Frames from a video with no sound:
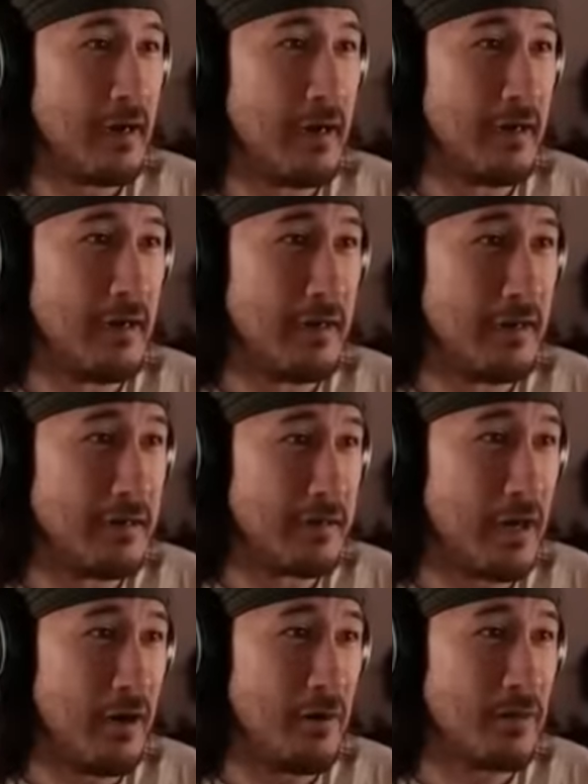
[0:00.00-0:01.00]
Oh,
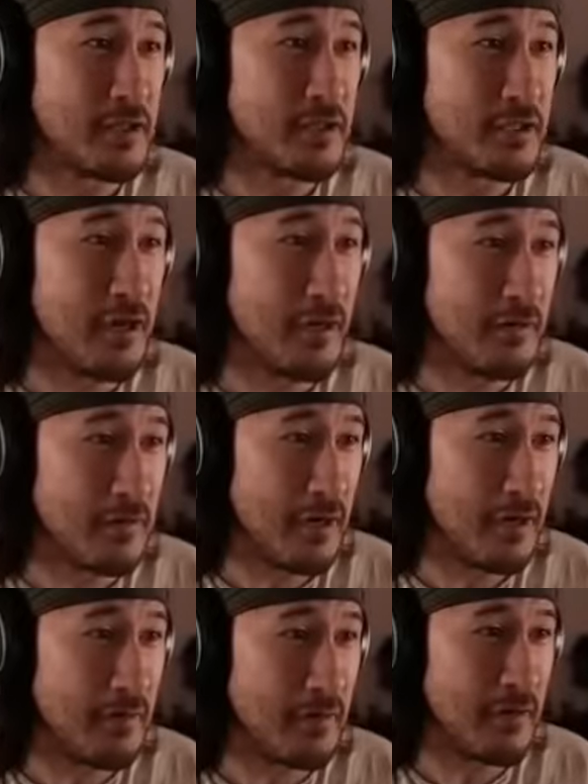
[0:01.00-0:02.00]
go, just go,
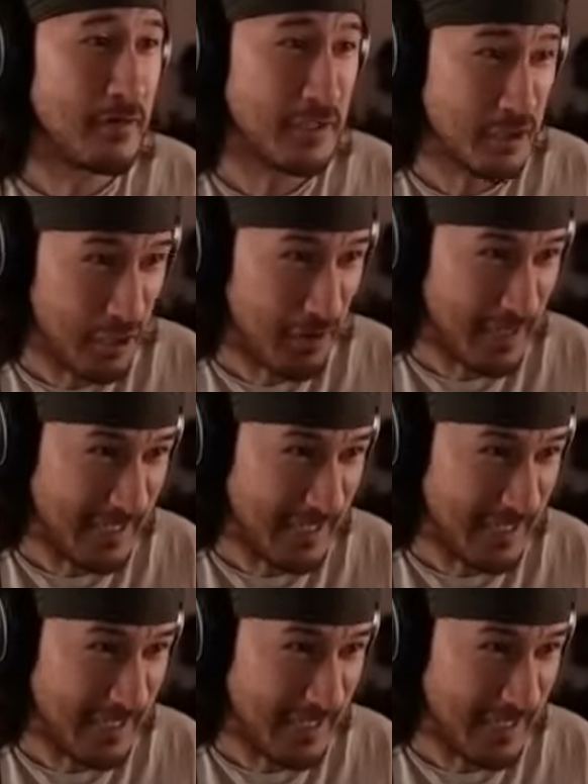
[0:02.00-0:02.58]
go, go, start